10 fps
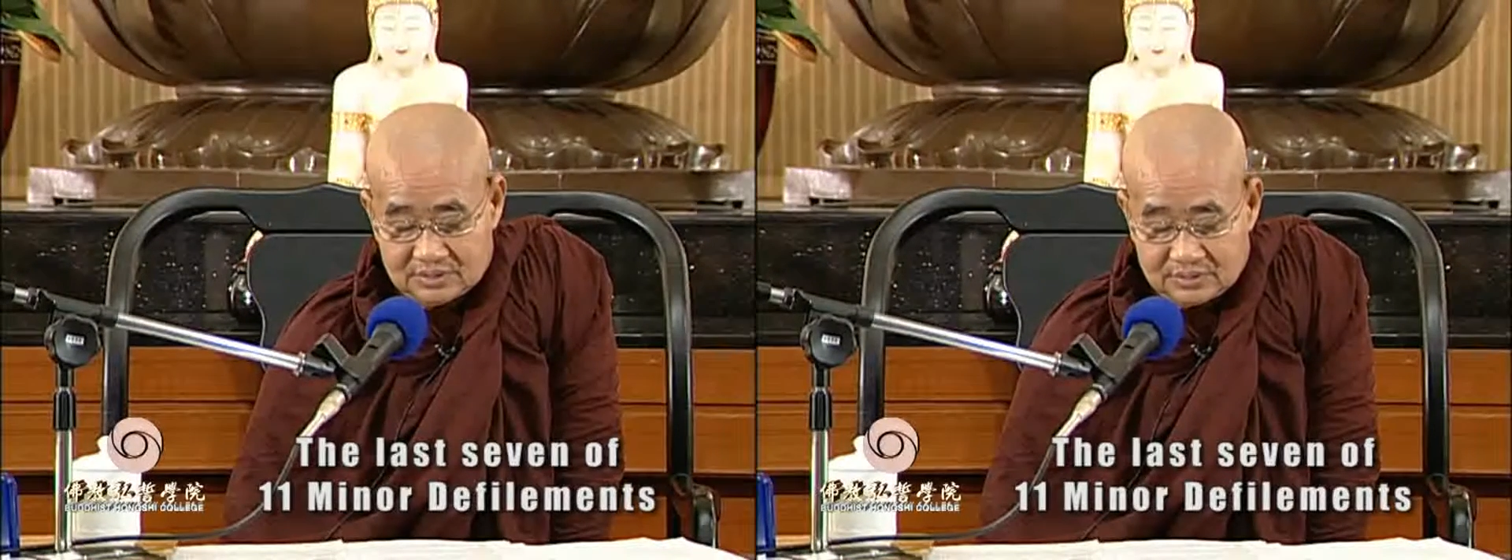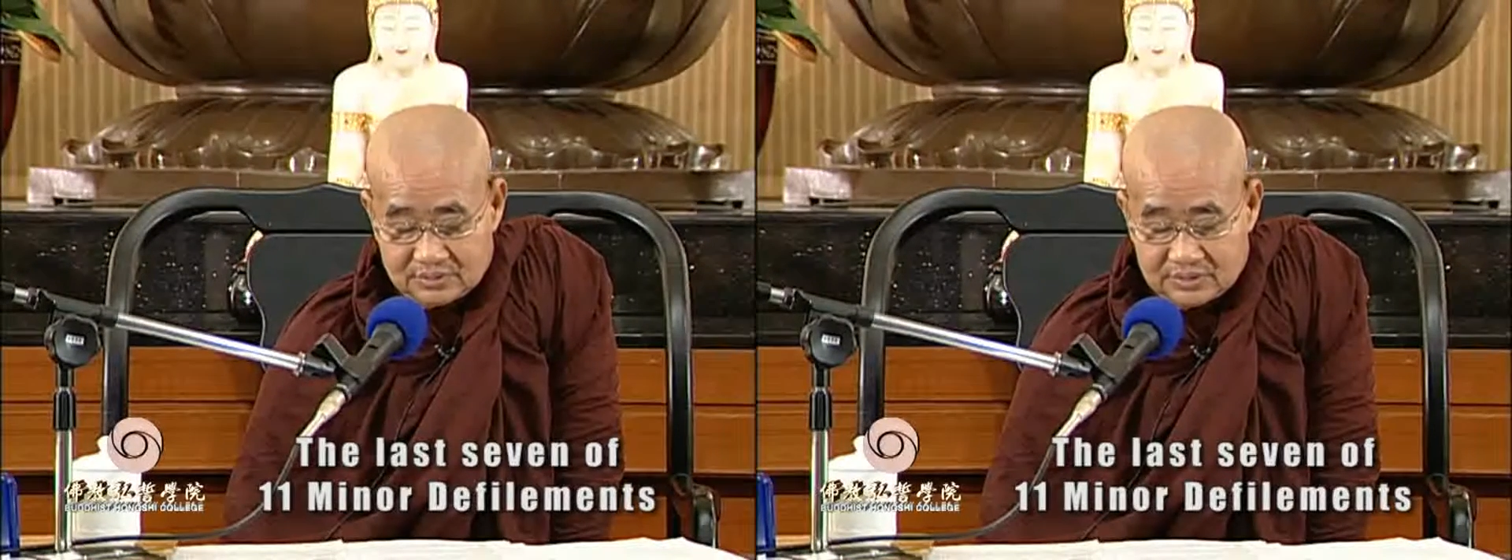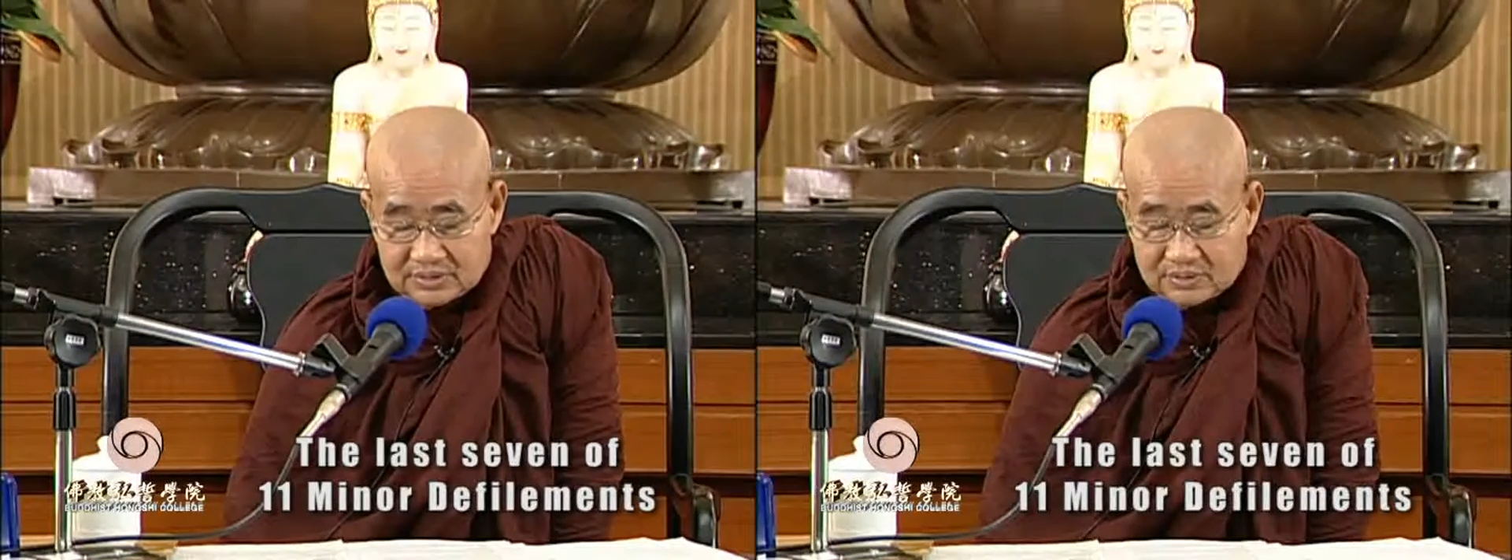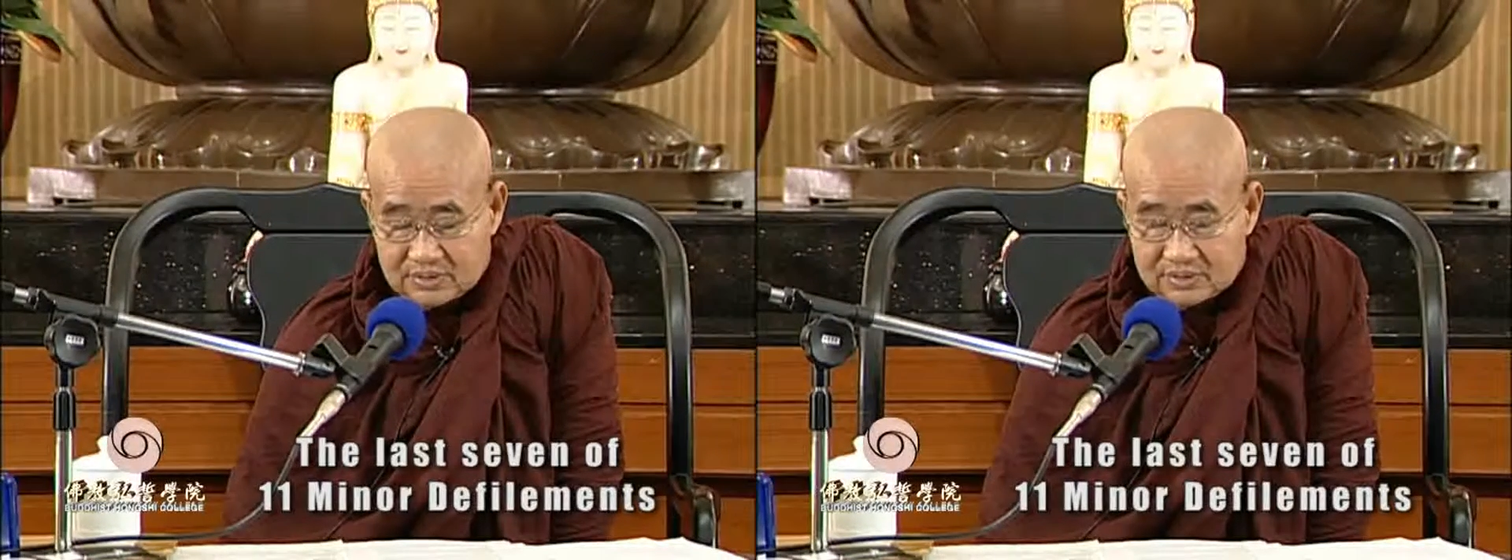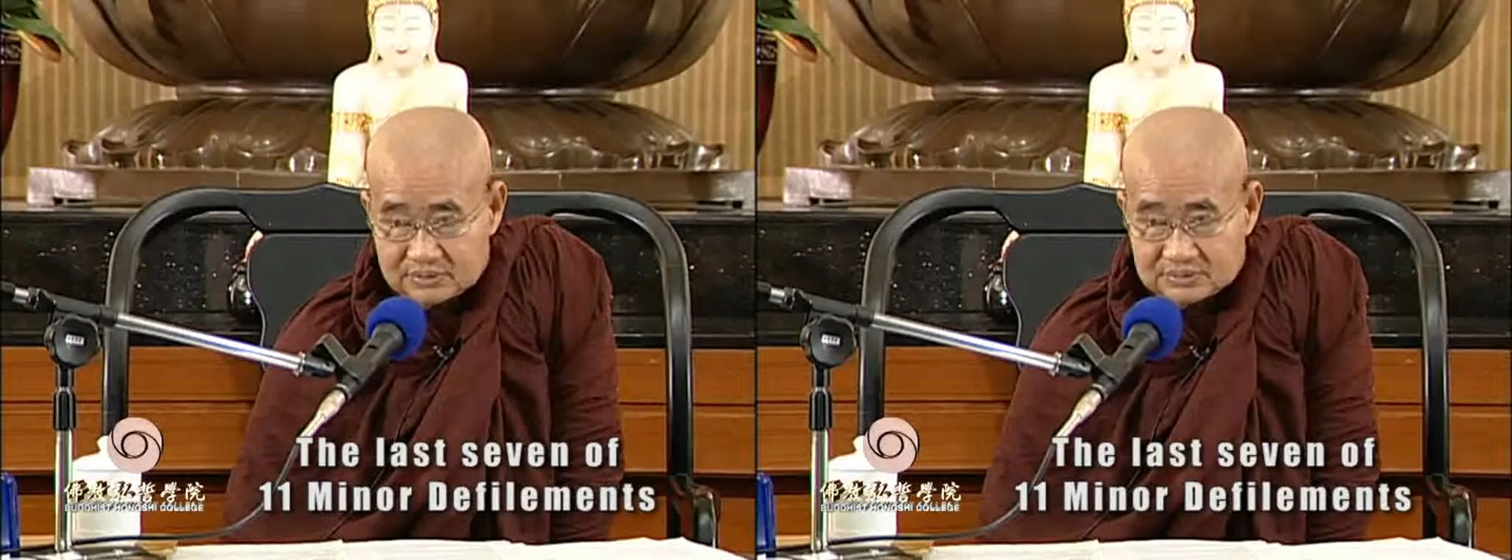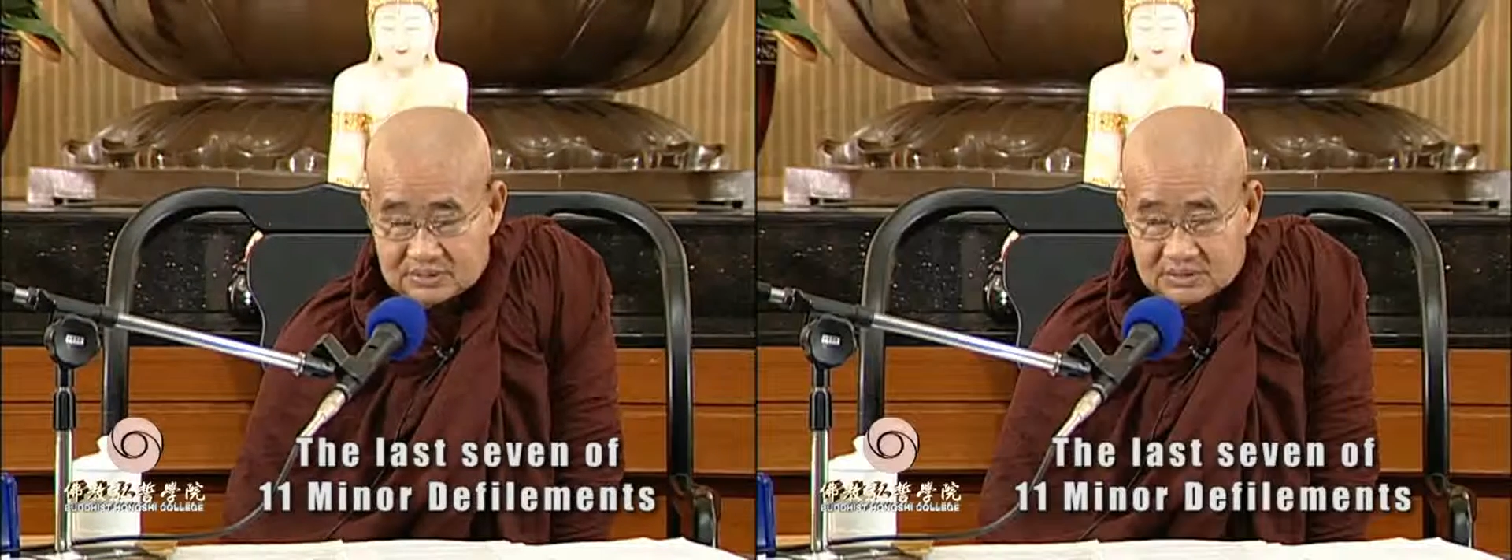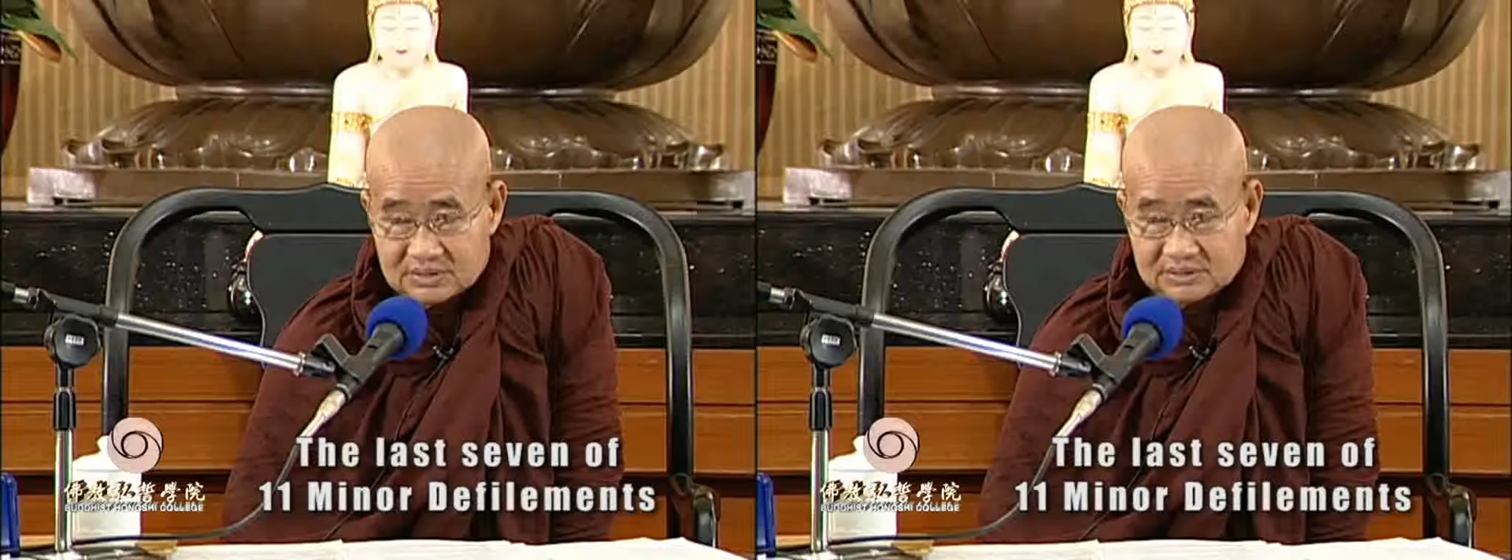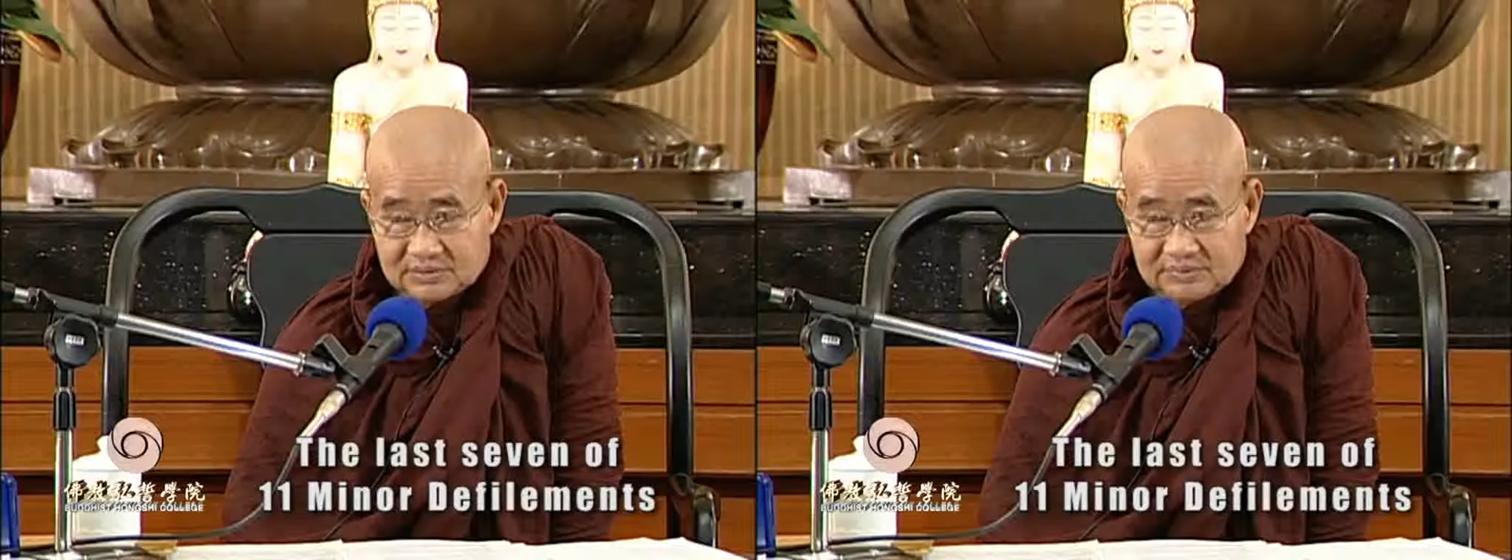When your
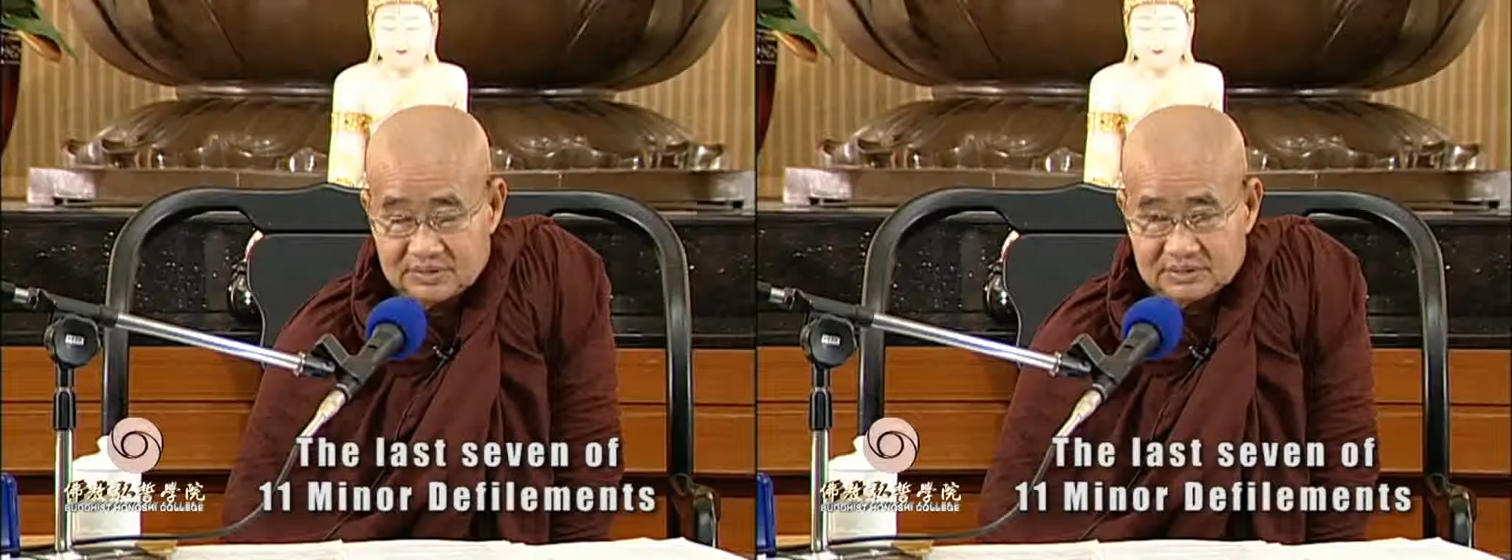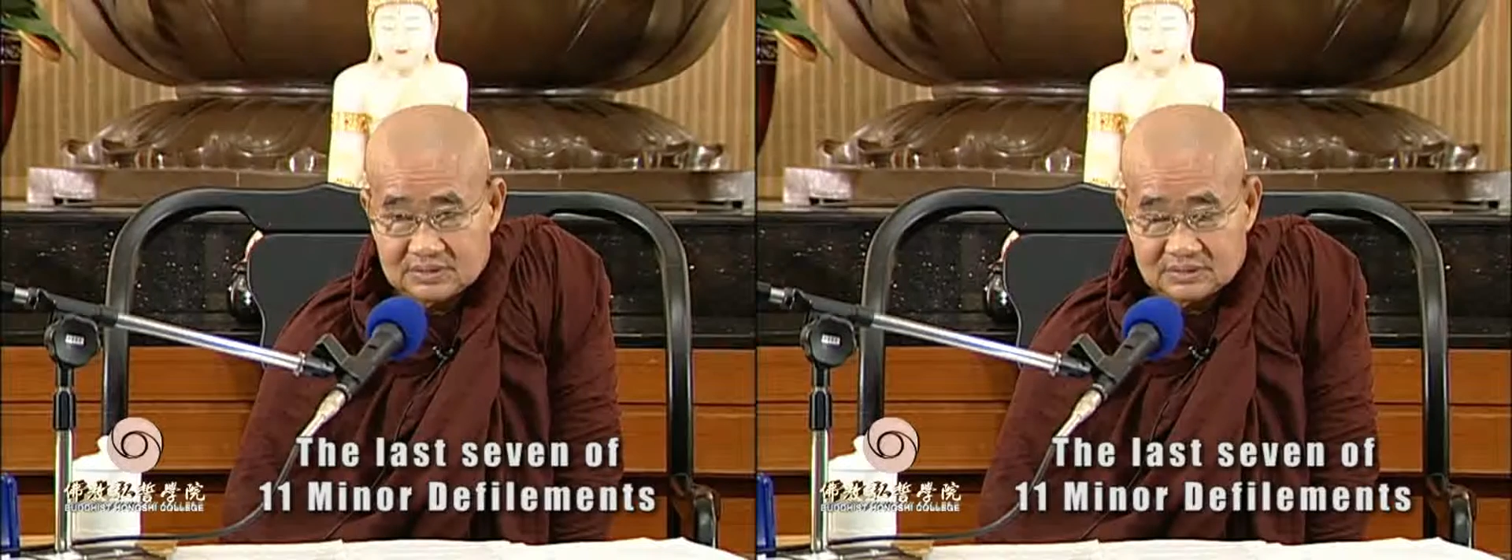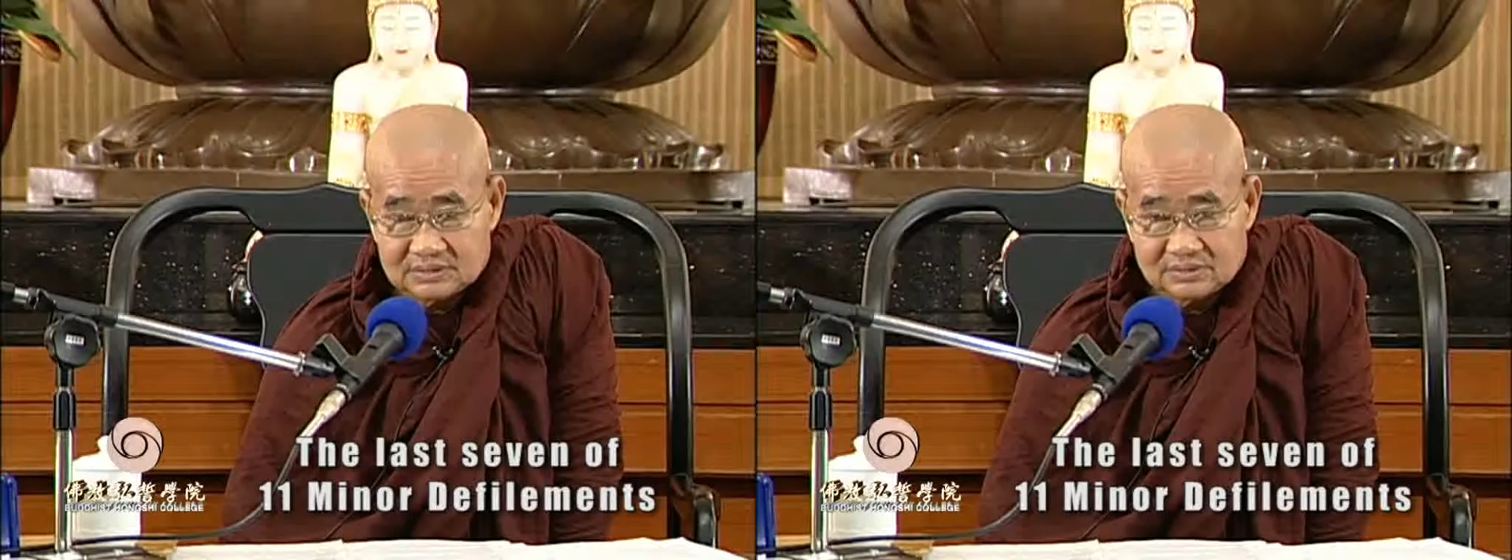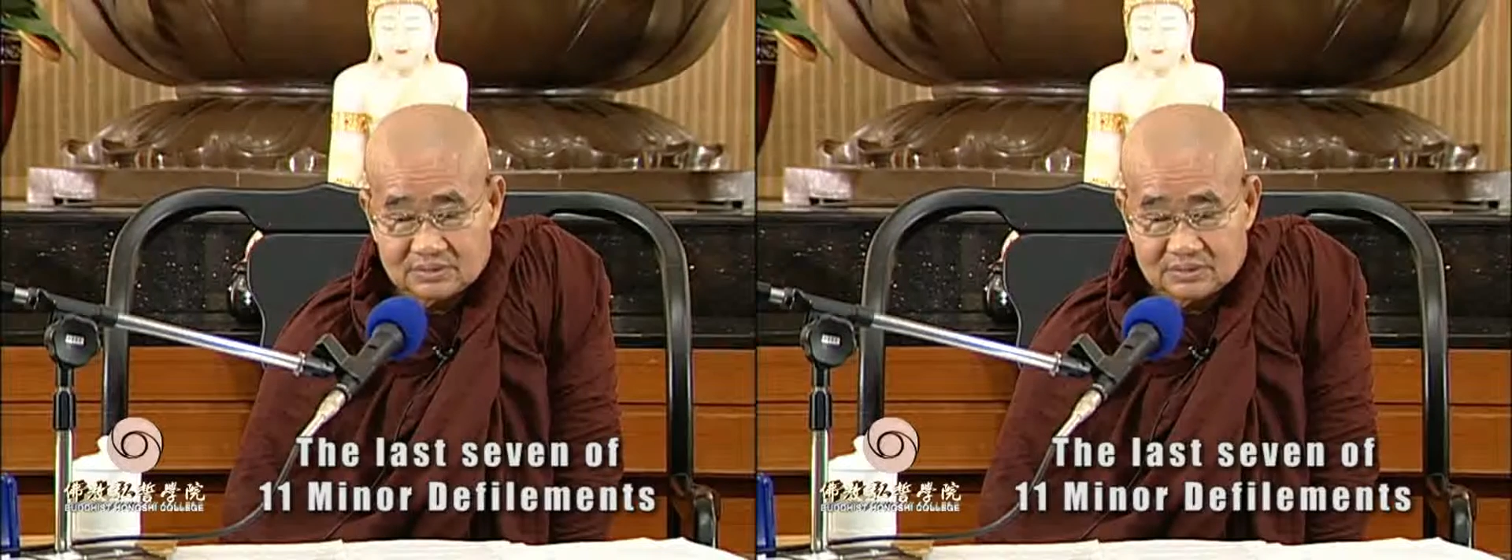concentration faded,